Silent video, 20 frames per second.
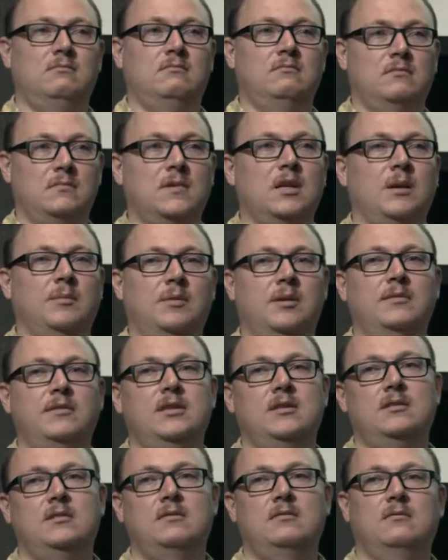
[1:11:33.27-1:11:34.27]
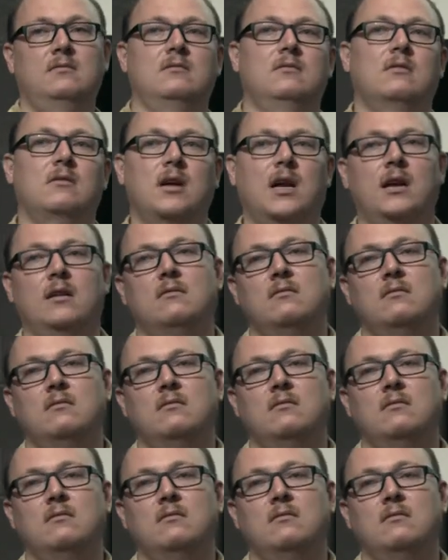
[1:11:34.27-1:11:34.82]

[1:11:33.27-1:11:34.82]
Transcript: A couple of us? Okay.